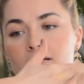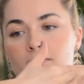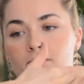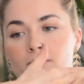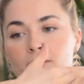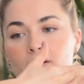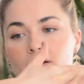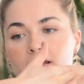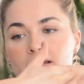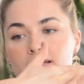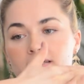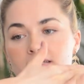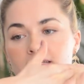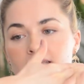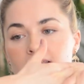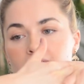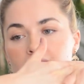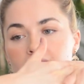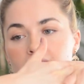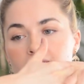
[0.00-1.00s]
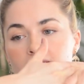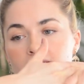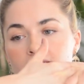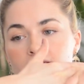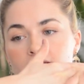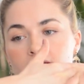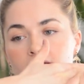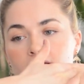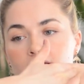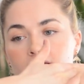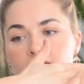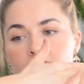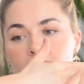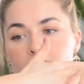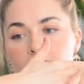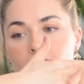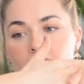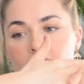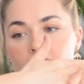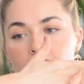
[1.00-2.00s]
pull into the hand,
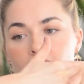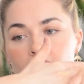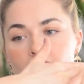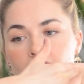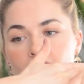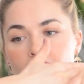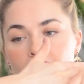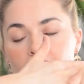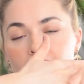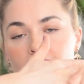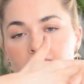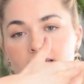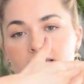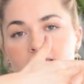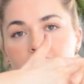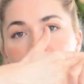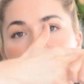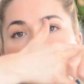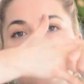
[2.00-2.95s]
perfect,